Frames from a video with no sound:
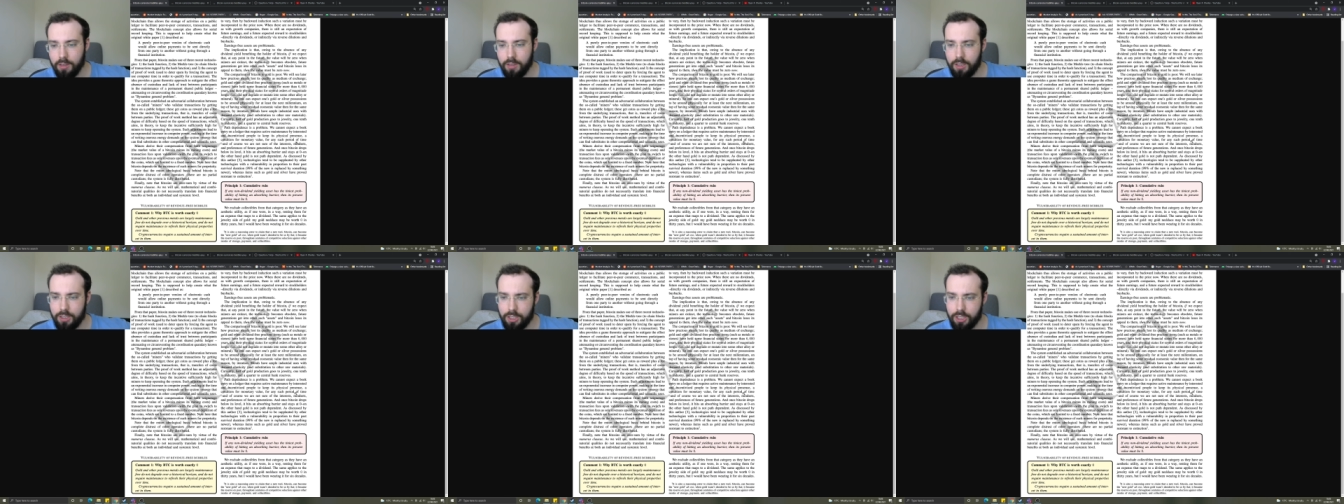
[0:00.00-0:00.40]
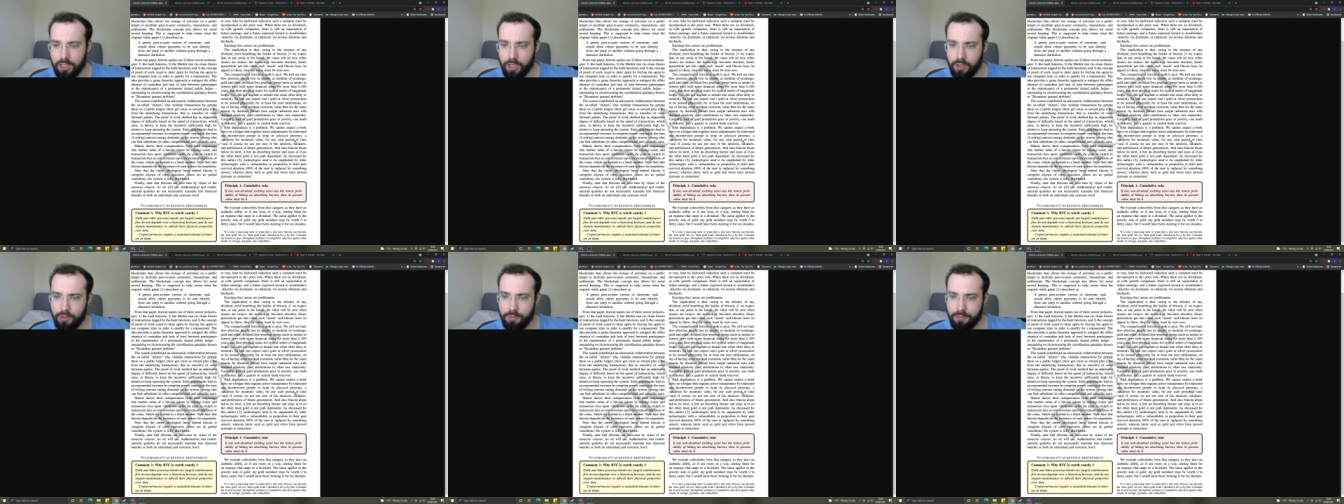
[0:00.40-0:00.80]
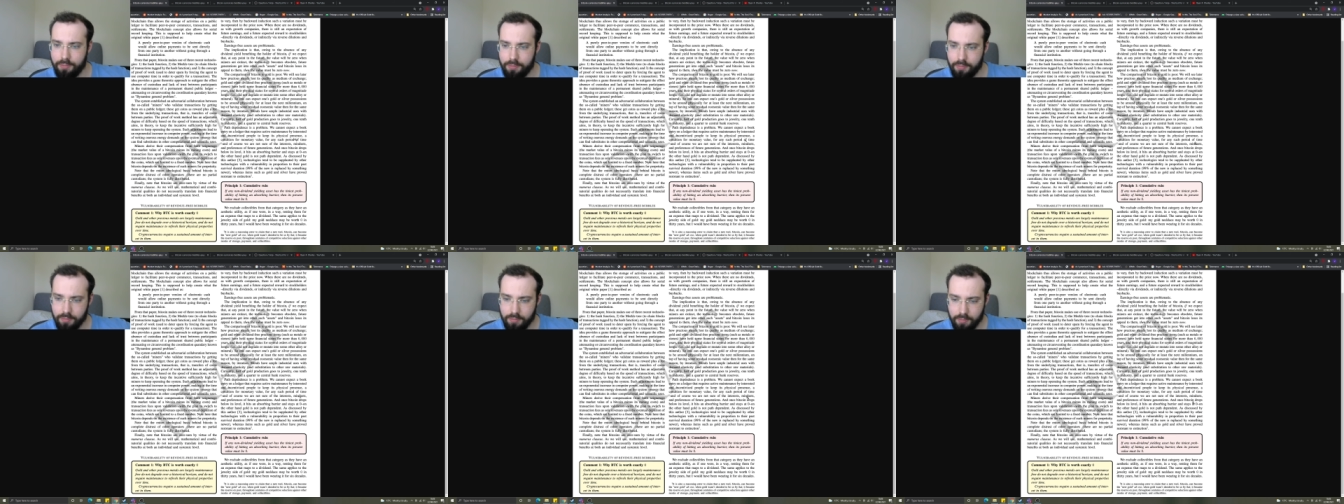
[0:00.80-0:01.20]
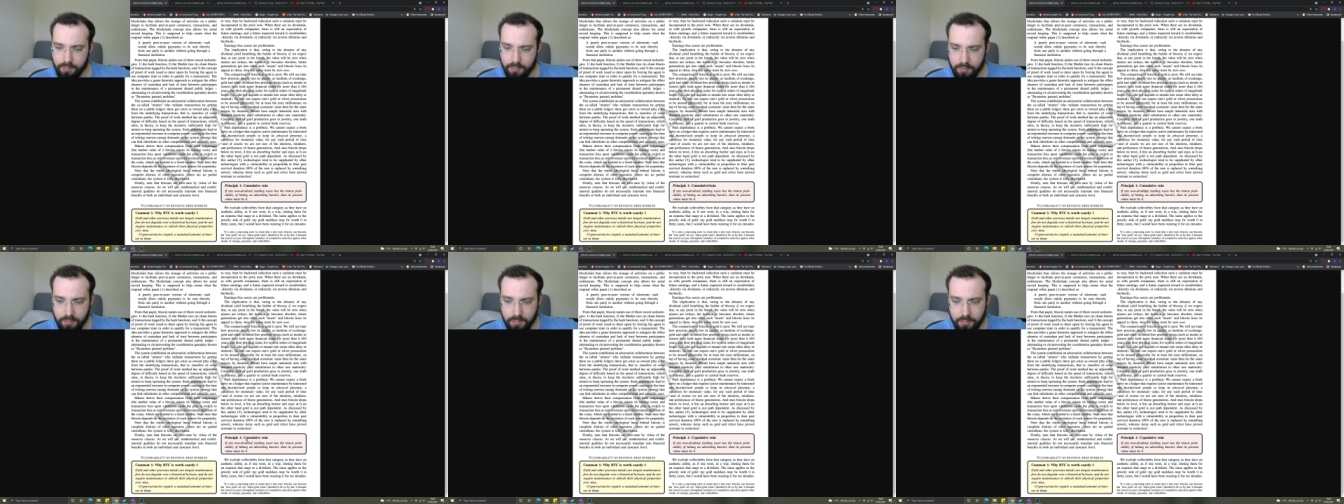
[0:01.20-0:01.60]
So,
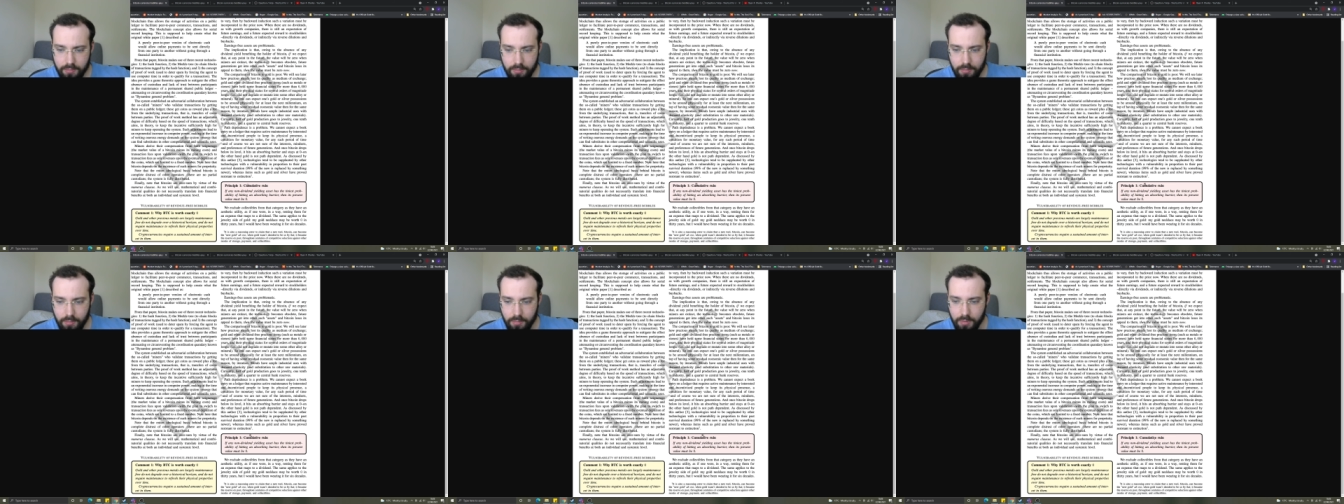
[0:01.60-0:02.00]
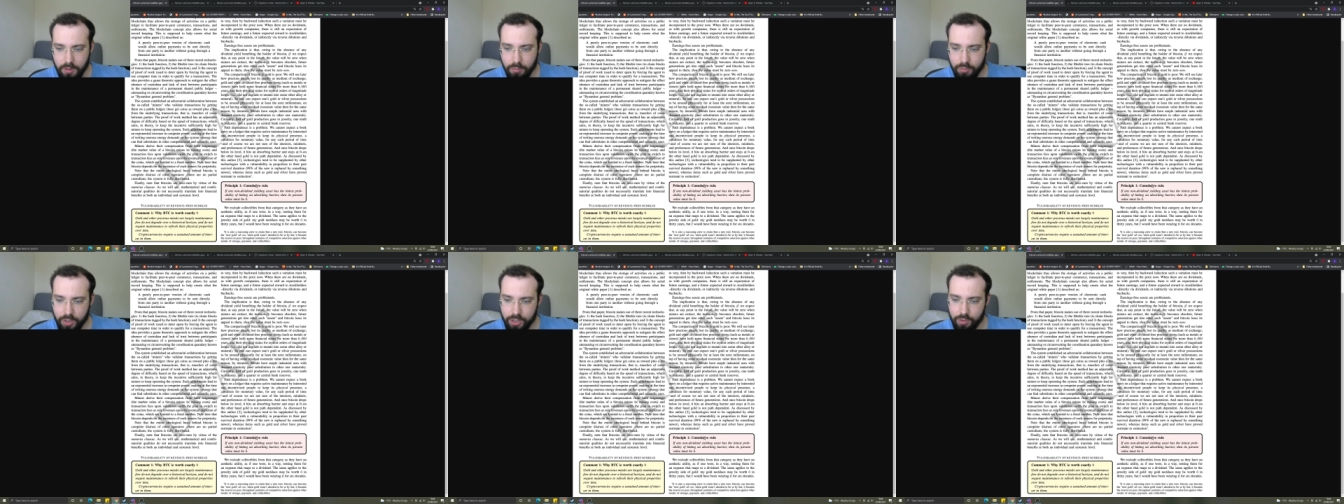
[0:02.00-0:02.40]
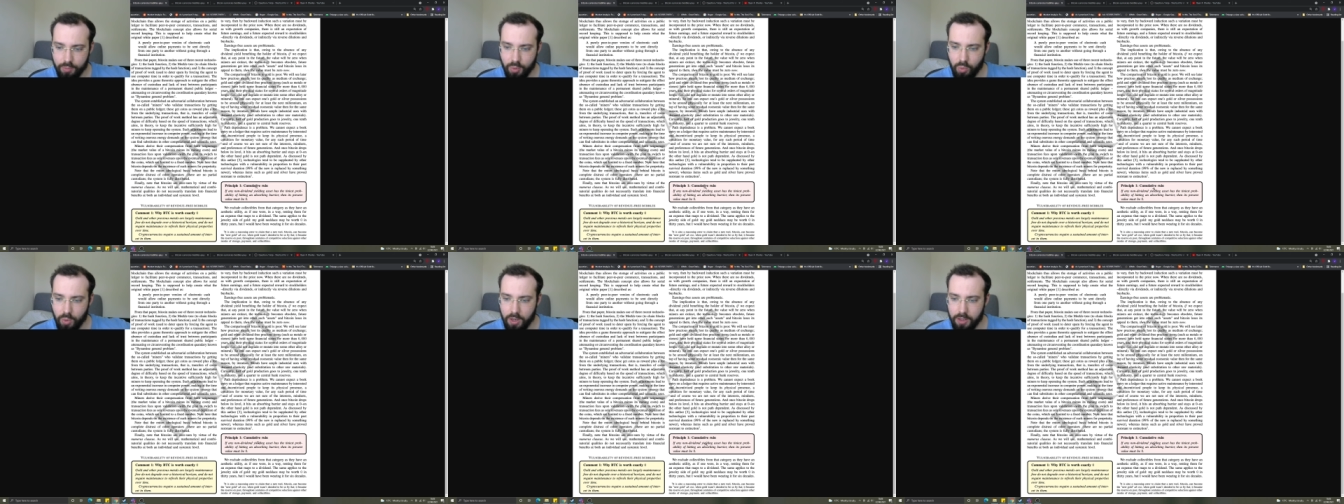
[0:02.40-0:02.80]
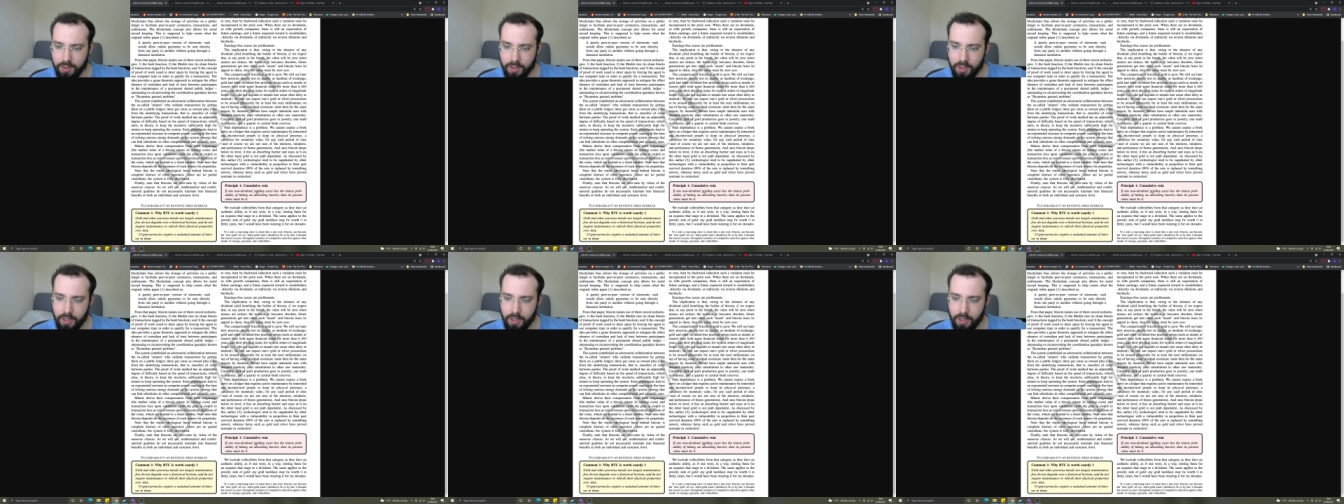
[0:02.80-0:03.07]
principle one,